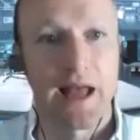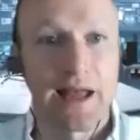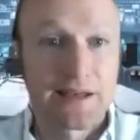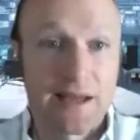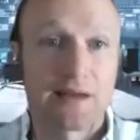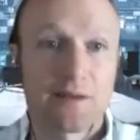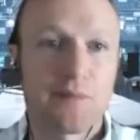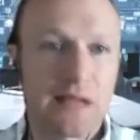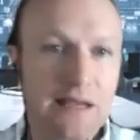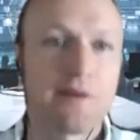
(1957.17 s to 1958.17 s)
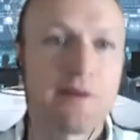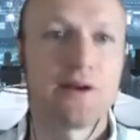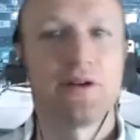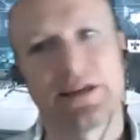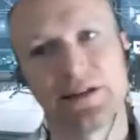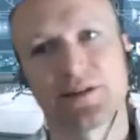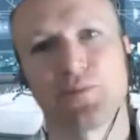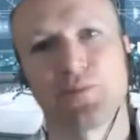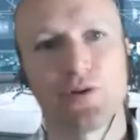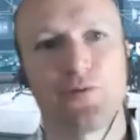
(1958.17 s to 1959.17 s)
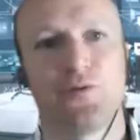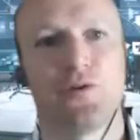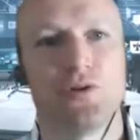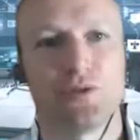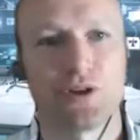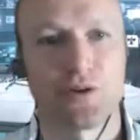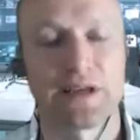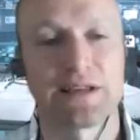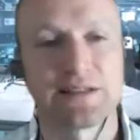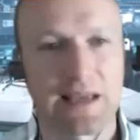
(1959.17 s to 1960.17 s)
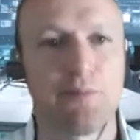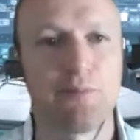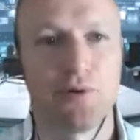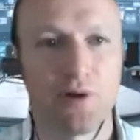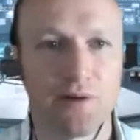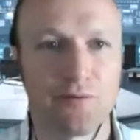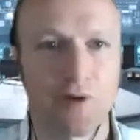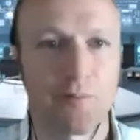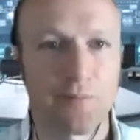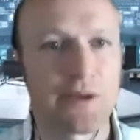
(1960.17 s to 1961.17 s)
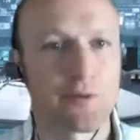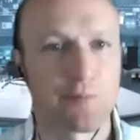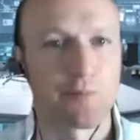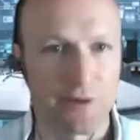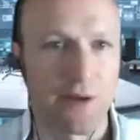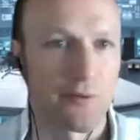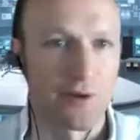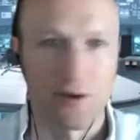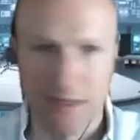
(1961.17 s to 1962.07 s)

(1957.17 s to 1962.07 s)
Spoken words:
And yet email is a beautiful, example of a peer-to-peer network.